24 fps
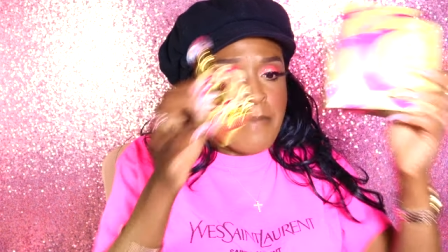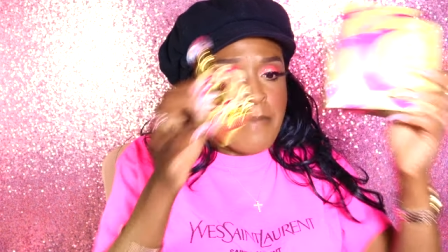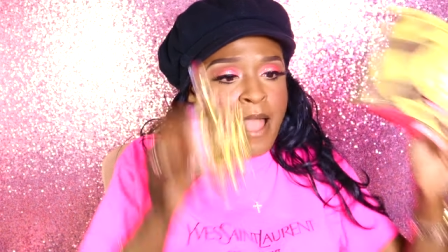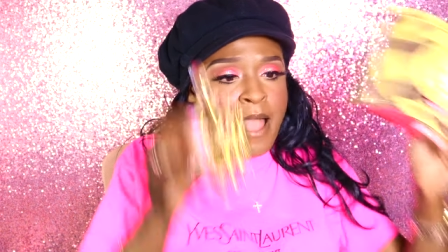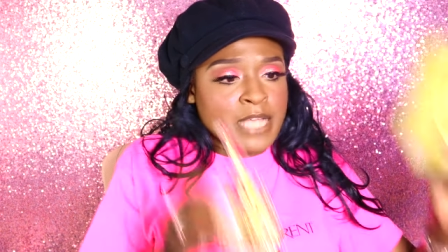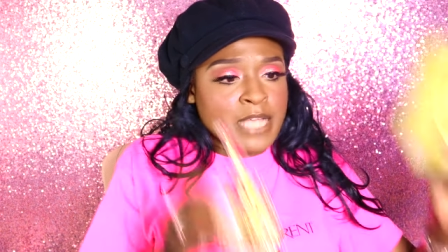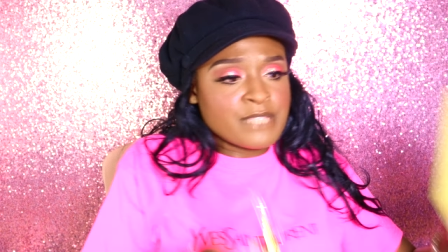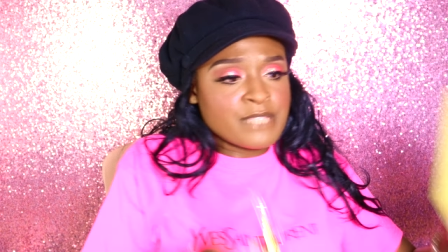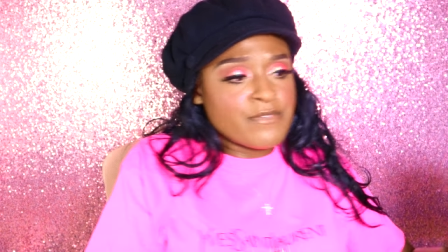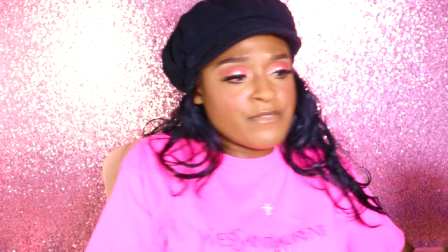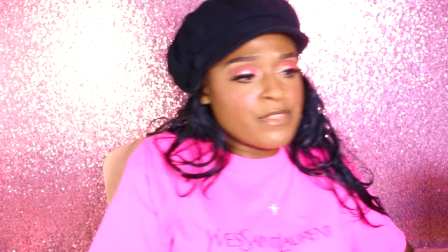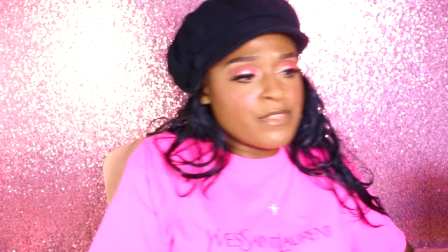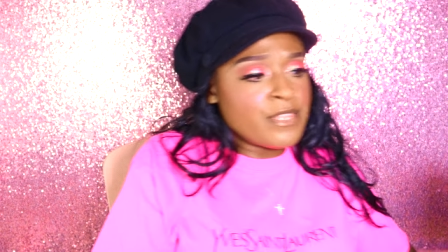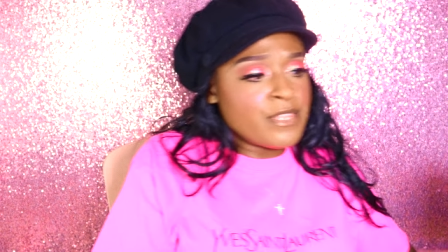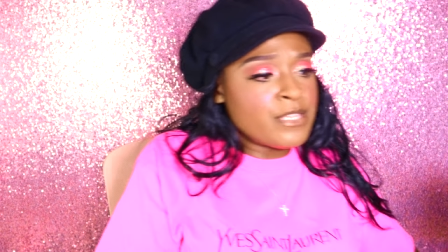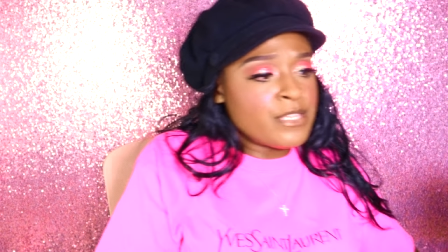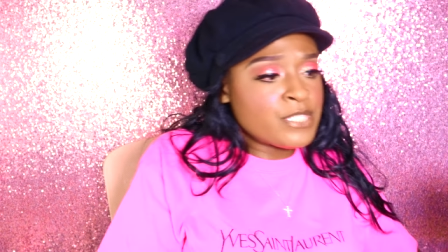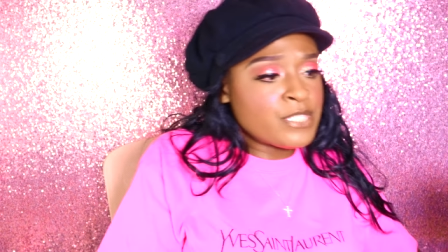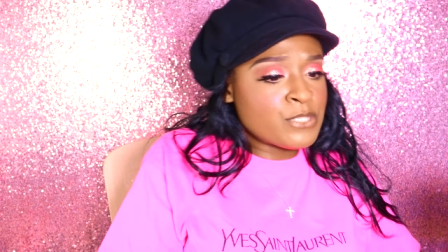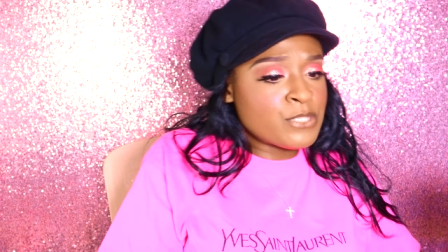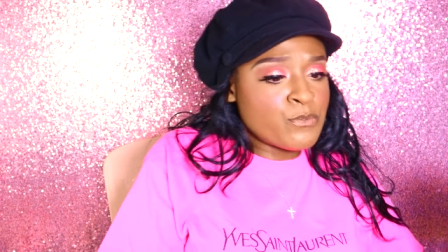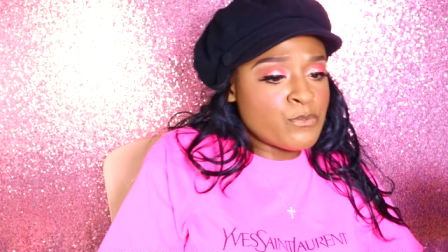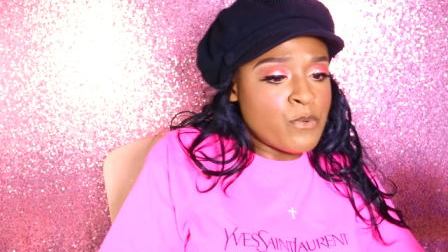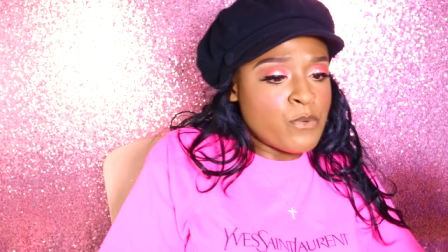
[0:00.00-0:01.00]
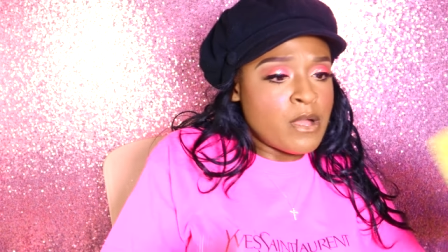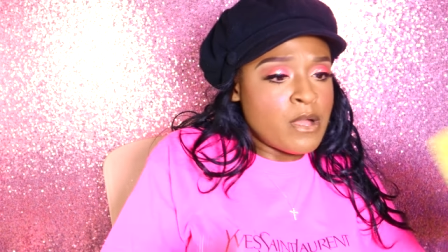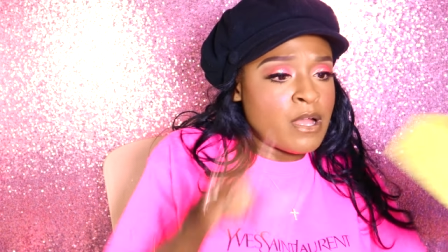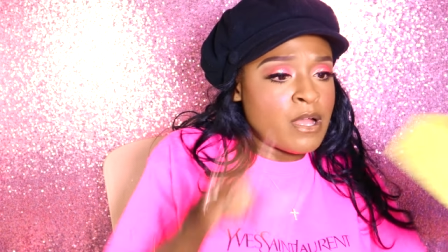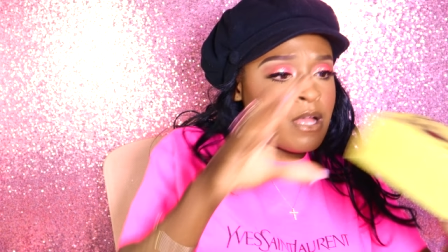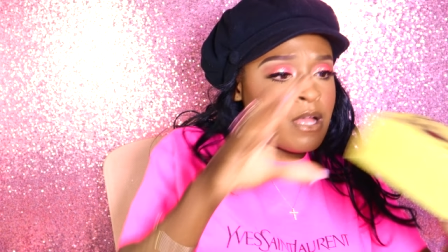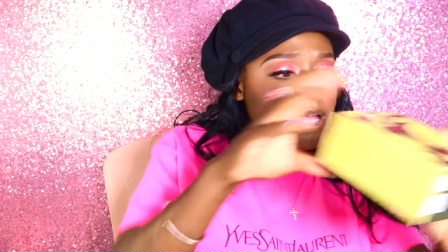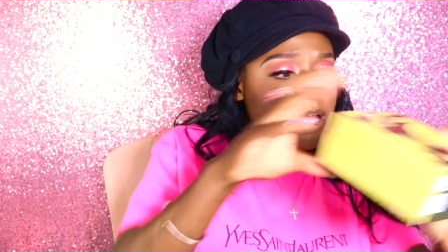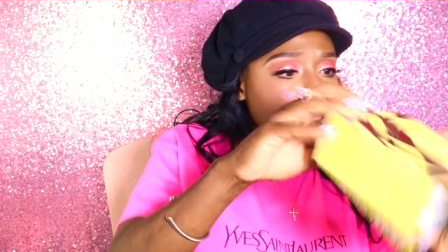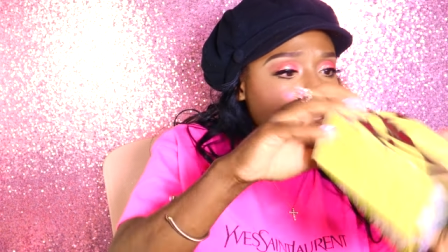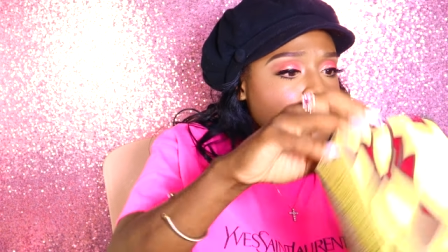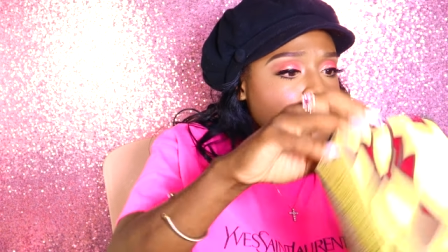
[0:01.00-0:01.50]
box for this
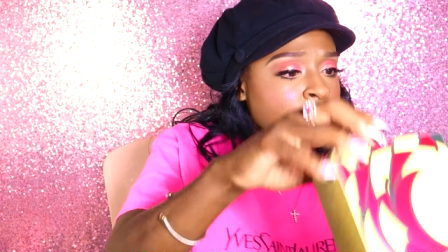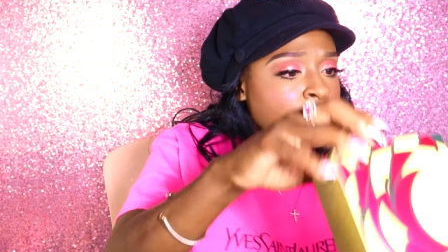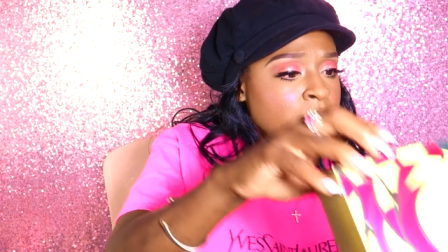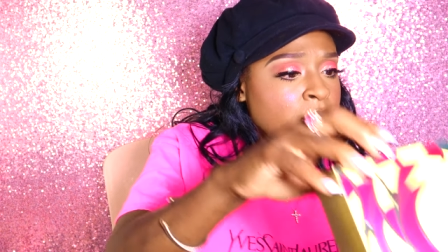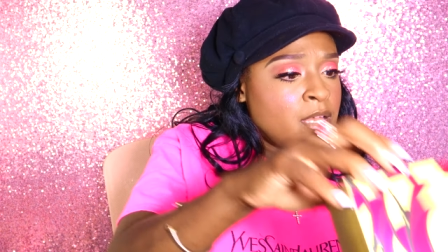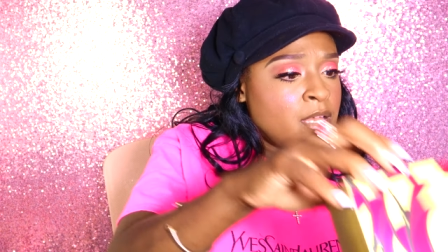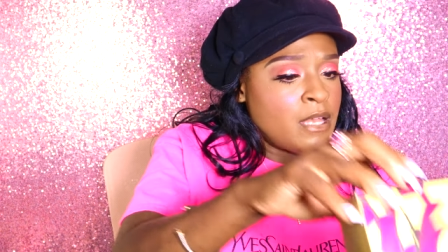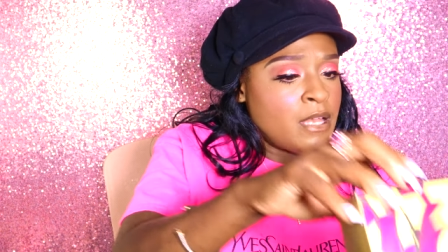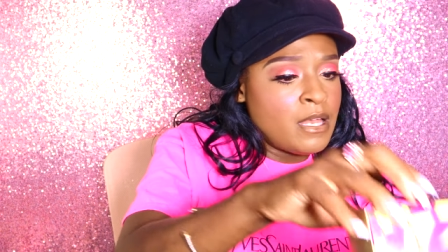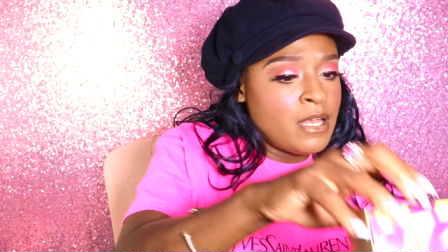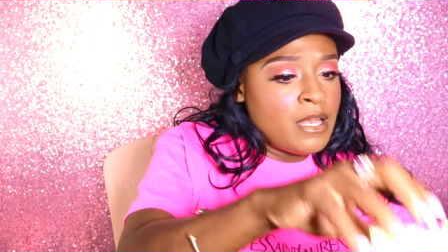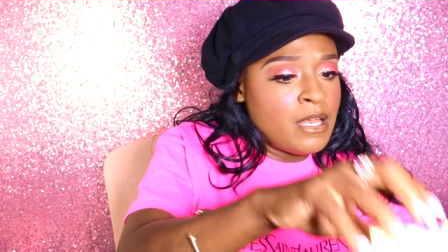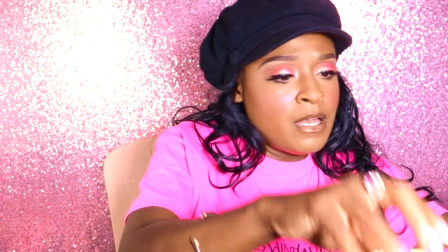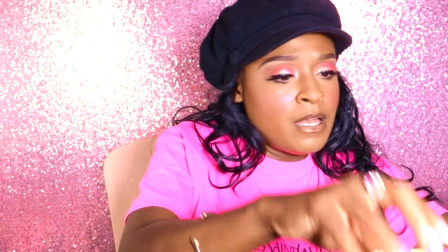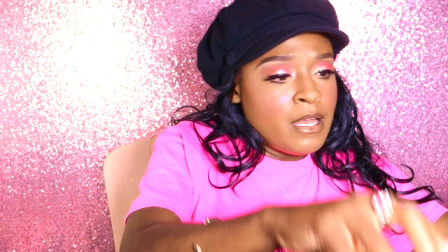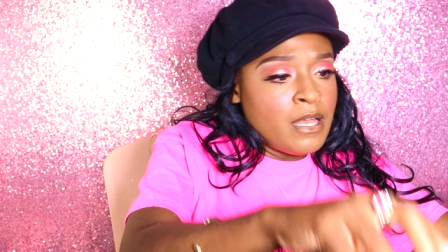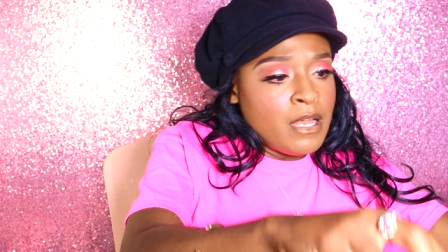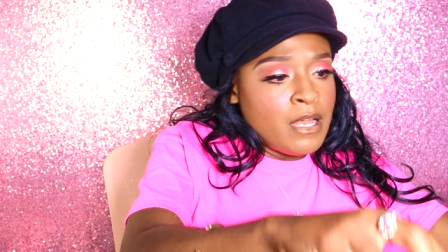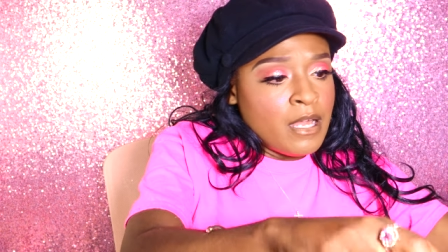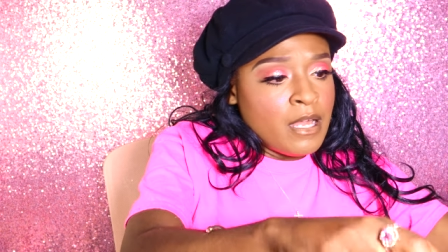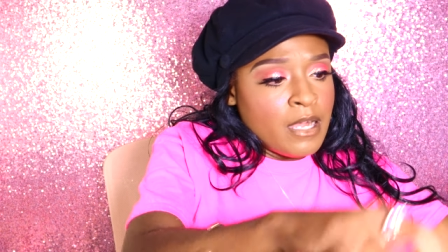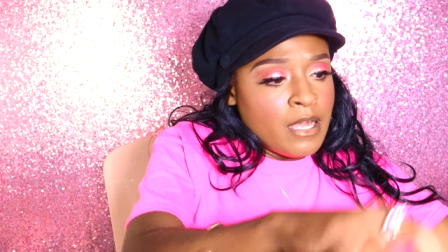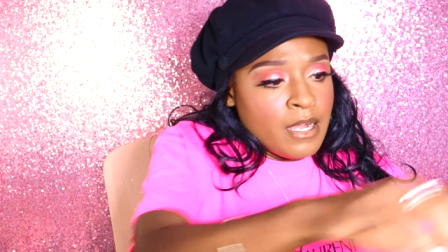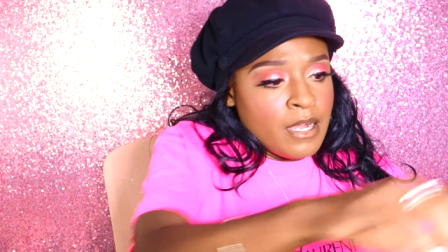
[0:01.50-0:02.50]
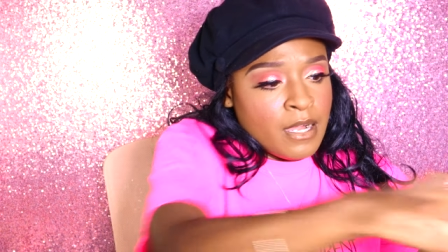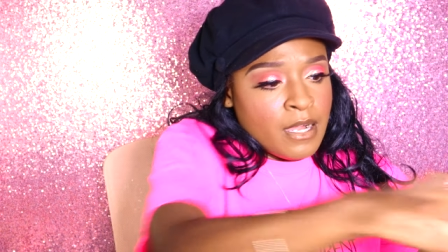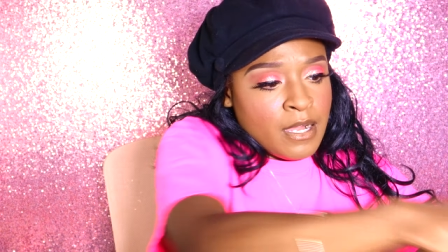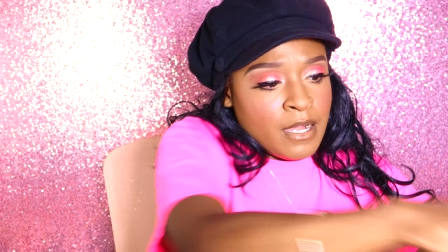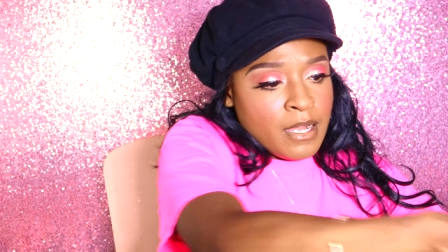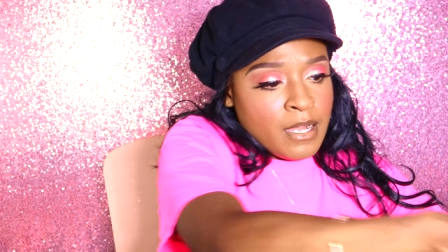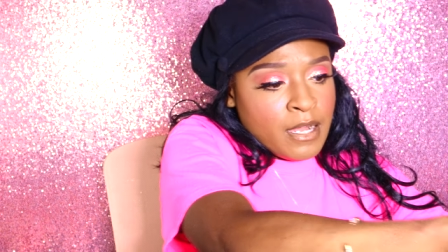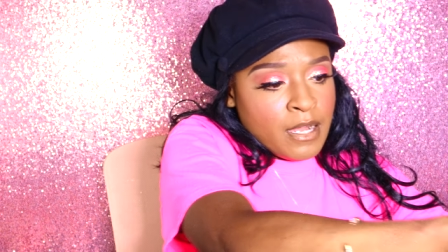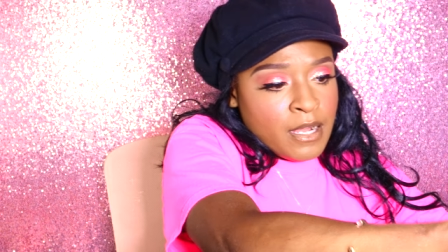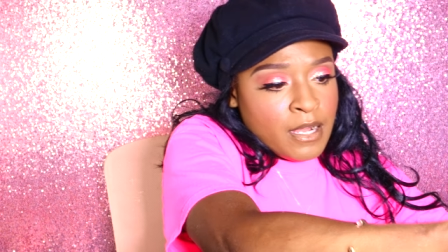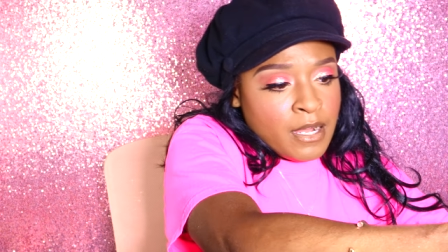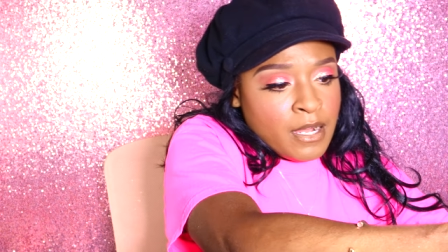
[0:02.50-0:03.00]
one.
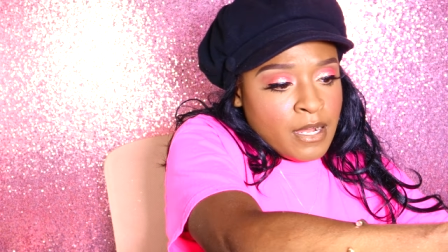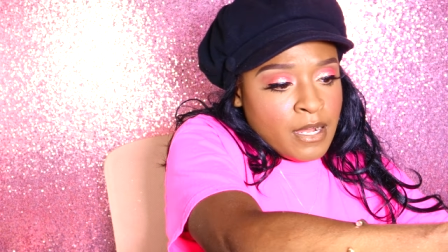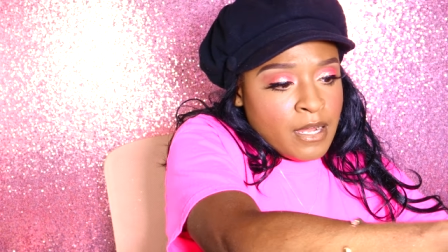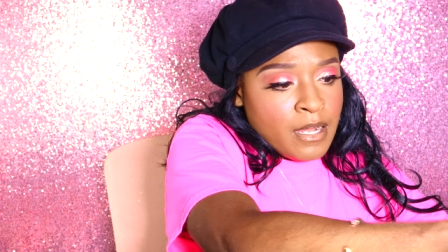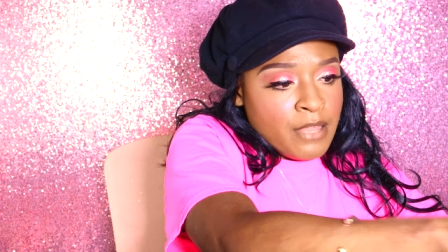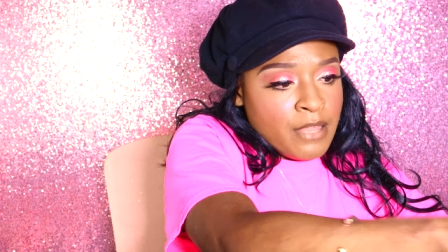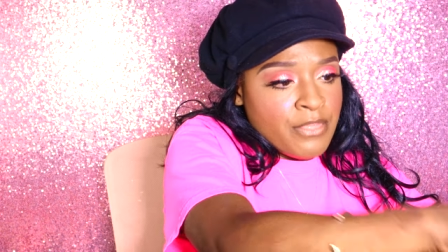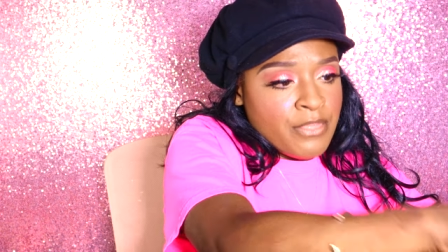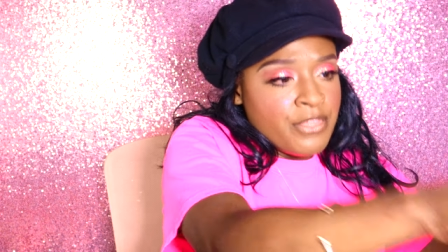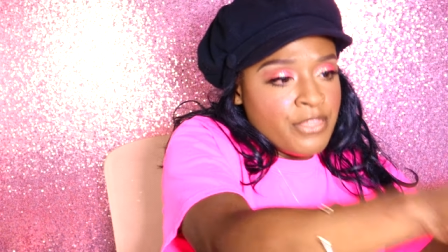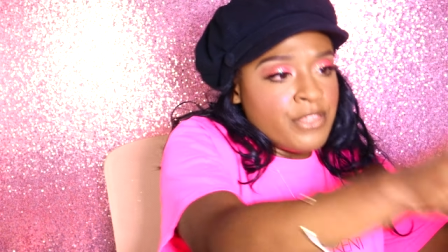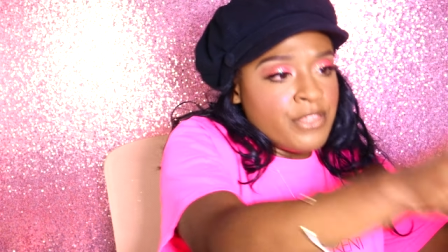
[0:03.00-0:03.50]
Uh,